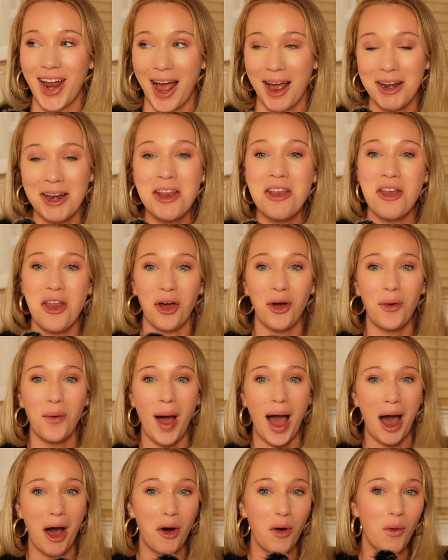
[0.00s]
I didn't know
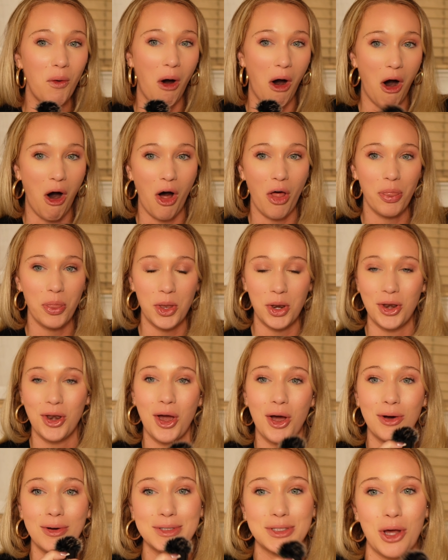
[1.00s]
how on the
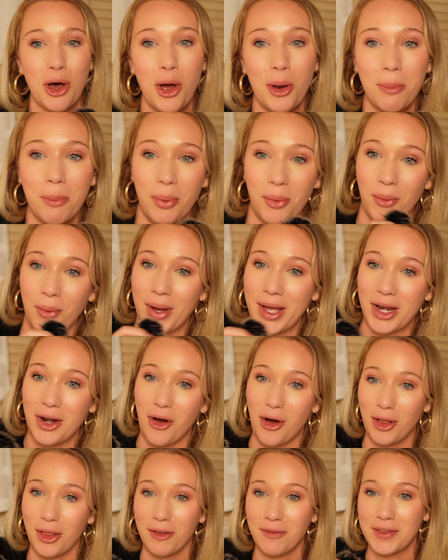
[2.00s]
nose, on point
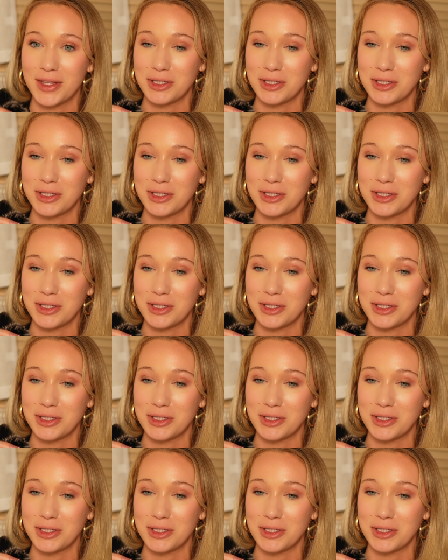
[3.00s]
all of